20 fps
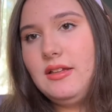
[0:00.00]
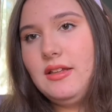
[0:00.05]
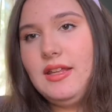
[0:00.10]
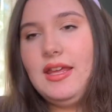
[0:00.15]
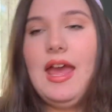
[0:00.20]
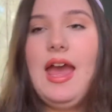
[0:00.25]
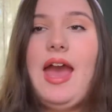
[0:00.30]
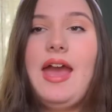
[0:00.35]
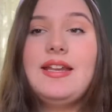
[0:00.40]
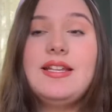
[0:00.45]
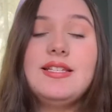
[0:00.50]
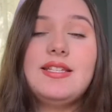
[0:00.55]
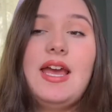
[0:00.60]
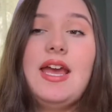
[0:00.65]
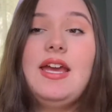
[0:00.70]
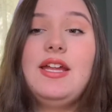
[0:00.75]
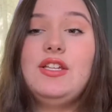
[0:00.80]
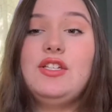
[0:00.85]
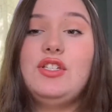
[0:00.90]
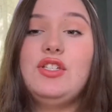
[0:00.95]
I
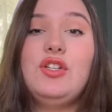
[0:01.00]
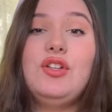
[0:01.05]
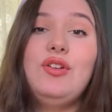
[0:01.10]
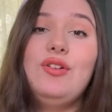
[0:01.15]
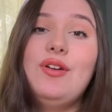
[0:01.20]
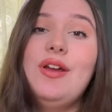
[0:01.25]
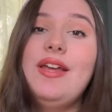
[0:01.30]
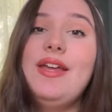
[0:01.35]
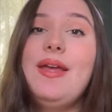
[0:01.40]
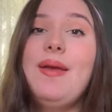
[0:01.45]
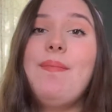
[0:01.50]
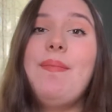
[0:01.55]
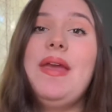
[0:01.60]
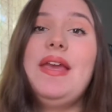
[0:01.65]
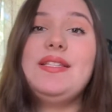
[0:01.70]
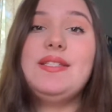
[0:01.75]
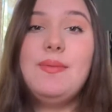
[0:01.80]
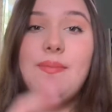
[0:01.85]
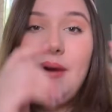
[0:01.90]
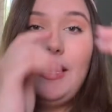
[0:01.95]
decided to
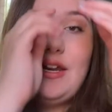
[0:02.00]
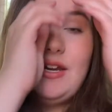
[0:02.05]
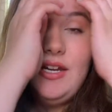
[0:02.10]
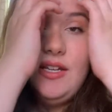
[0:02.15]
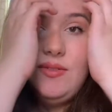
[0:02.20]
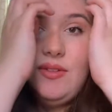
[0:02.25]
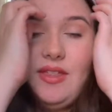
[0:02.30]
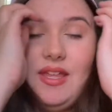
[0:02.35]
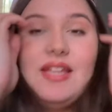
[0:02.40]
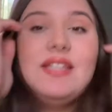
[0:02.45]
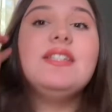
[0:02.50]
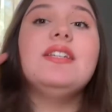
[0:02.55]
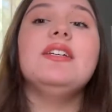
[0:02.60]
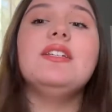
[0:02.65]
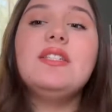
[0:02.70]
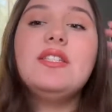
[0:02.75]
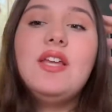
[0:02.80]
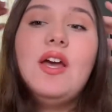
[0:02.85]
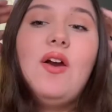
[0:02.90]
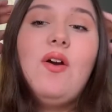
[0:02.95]
make some pairings with it
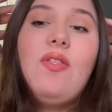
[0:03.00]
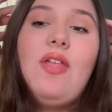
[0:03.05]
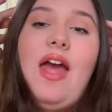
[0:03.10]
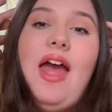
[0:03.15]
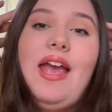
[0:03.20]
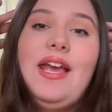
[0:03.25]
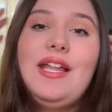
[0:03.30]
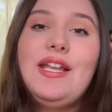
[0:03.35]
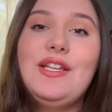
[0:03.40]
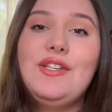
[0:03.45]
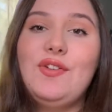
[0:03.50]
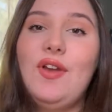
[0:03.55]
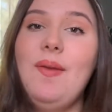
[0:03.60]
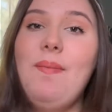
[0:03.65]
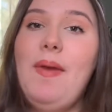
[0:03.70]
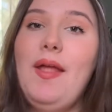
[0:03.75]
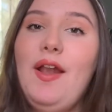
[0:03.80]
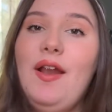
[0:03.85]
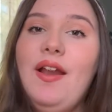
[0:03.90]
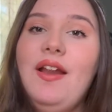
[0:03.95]
so that I can enjoy it
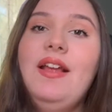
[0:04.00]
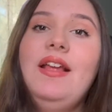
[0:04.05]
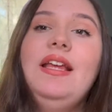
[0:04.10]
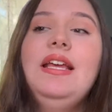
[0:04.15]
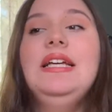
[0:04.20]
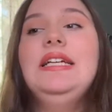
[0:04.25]
better